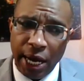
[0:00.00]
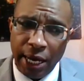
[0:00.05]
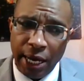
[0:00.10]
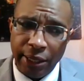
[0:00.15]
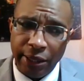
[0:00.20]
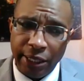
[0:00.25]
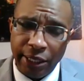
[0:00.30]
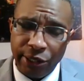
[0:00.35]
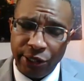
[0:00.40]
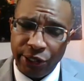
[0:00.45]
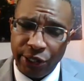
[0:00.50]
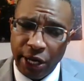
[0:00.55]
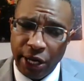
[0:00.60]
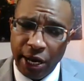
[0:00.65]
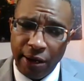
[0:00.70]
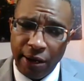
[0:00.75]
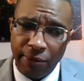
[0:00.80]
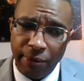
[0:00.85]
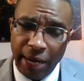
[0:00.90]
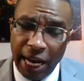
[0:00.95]
on this
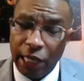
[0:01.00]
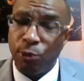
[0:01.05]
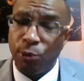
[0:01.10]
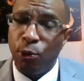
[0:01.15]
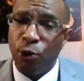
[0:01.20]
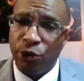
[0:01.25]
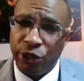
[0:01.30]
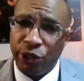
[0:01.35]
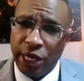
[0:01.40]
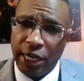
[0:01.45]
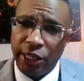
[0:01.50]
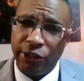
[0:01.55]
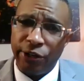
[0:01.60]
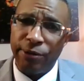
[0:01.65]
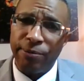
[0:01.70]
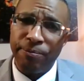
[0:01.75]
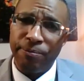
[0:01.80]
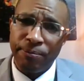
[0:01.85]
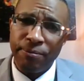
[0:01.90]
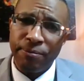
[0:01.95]
export sector.